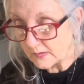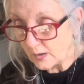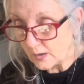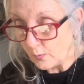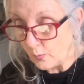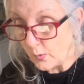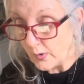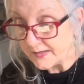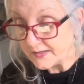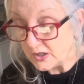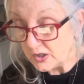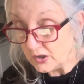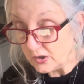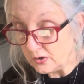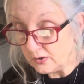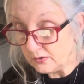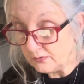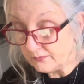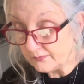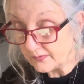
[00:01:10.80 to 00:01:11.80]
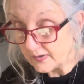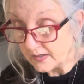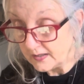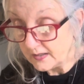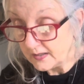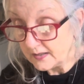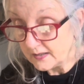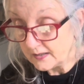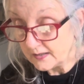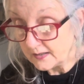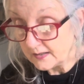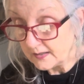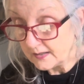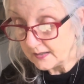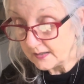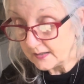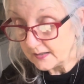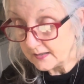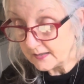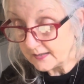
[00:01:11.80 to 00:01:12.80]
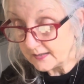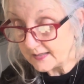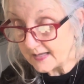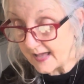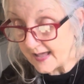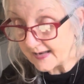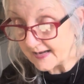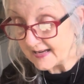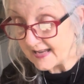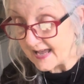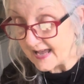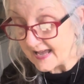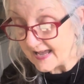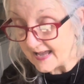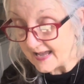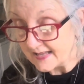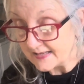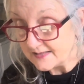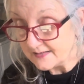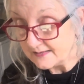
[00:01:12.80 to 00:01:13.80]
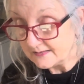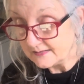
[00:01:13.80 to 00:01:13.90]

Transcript: When you've got a God